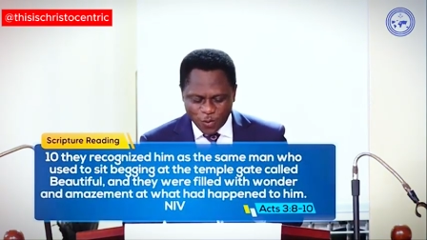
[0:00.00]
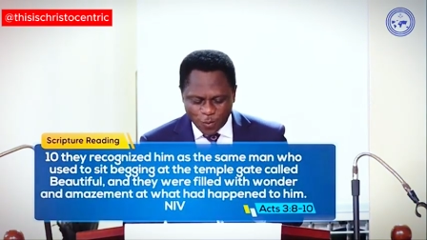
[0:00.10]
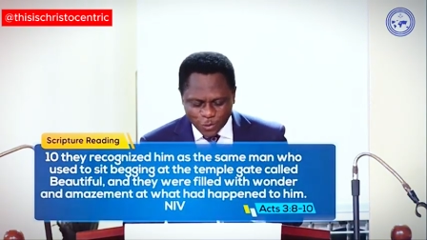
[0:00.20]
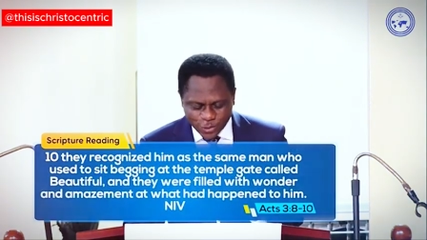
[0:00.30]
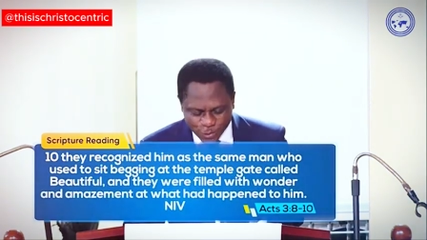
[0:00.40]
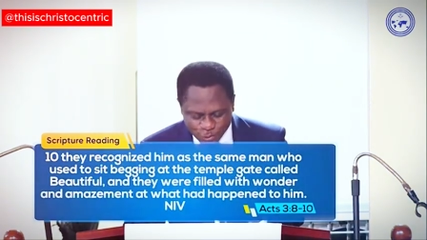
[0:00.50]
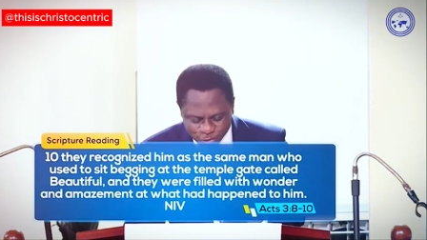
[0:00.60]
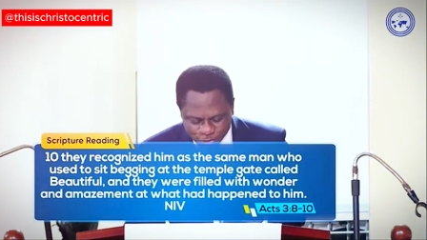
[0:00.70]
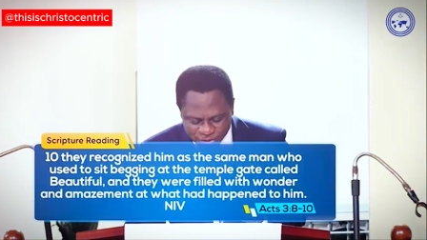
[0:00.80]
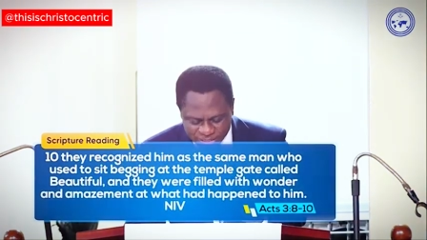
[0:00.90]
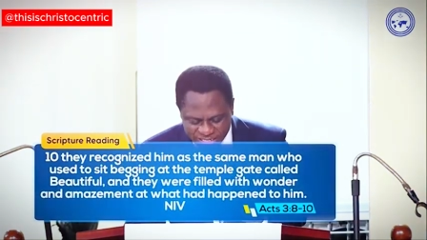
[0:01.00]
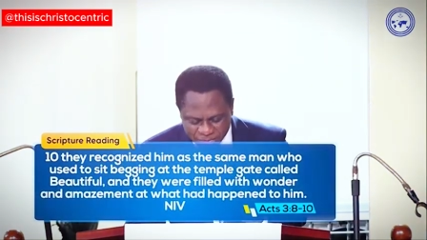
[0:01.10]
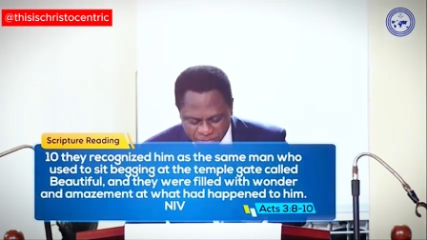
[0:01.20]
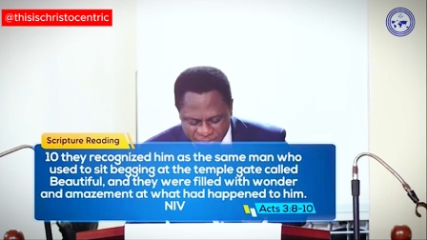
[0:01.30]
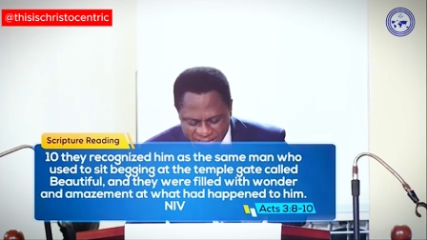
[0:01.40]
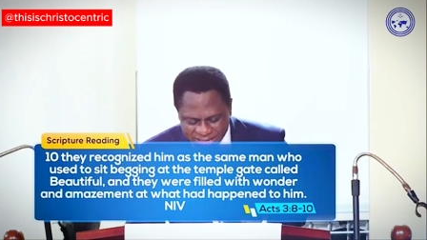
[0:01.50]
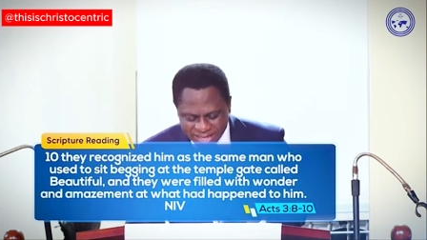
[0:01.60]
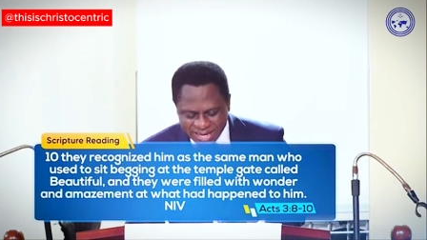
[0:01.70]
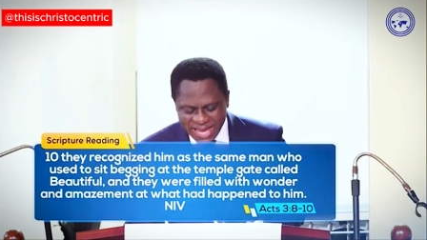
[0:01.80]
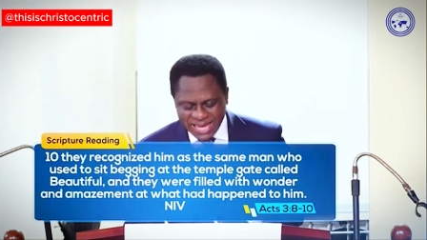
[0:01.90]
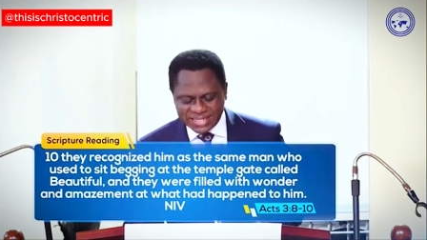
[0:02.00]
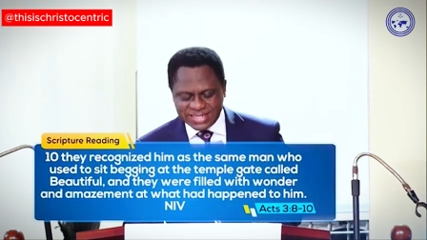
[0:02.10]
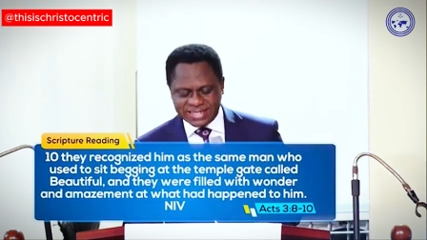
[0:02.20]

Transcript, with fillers: who used to sit begging at